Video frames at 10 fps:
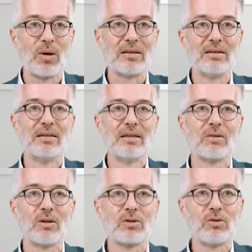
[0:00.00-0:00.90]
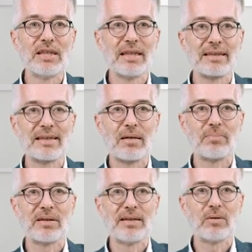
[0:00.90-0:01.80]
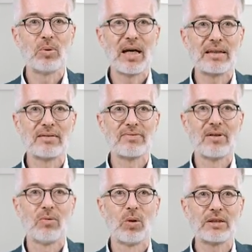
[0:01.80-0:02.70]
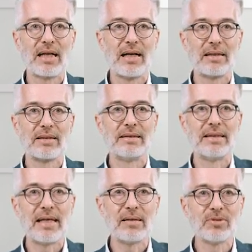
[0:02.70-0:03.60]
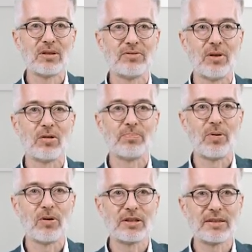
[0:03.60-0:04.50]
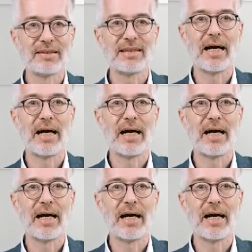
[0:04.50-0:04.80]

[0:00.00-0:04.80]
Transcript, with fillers: our concrete example here we had, what are the names of all persons